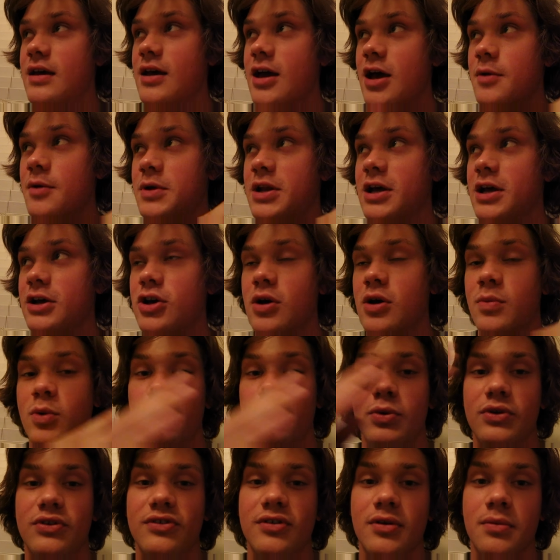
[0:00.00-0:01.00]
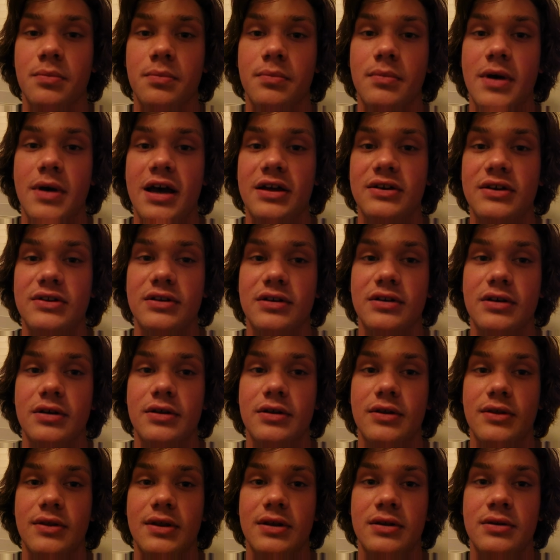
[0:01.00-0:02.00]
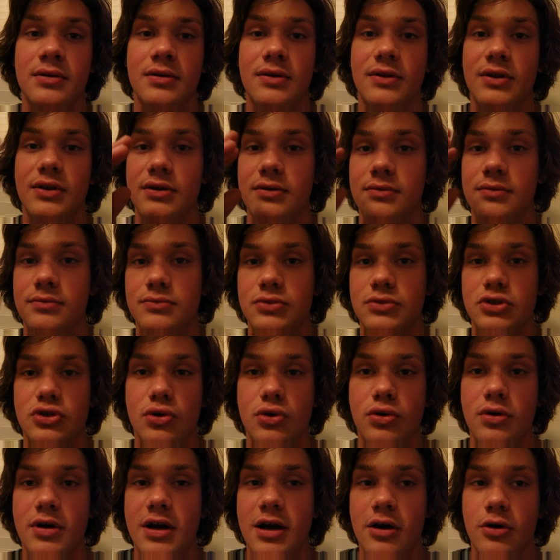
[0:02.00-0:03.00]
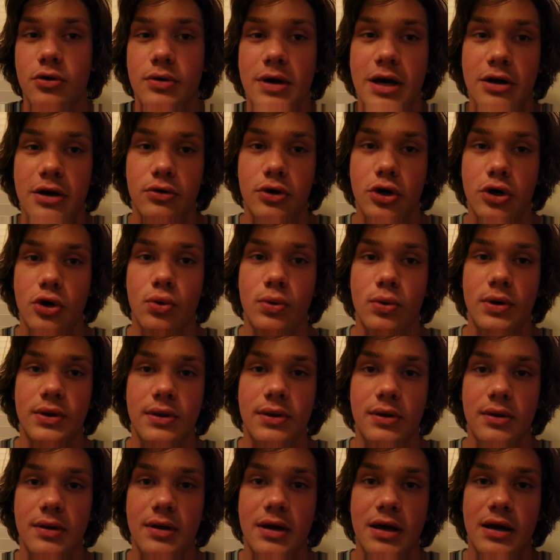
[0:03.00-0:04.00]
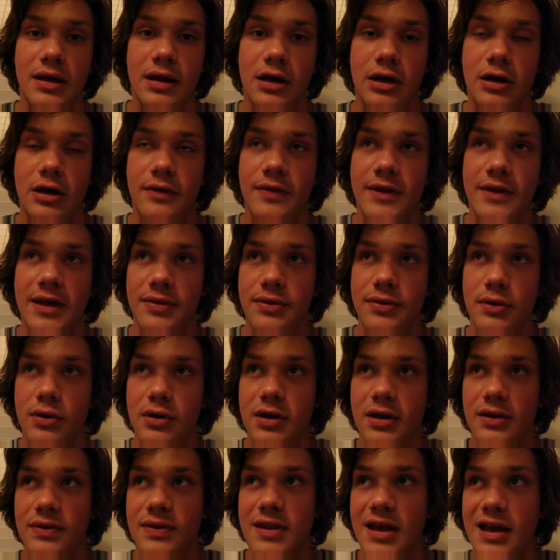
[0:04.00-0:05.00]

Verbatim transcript: I mean, I come up with some idea, then then sure I'll I'll go with it uh, on that 30th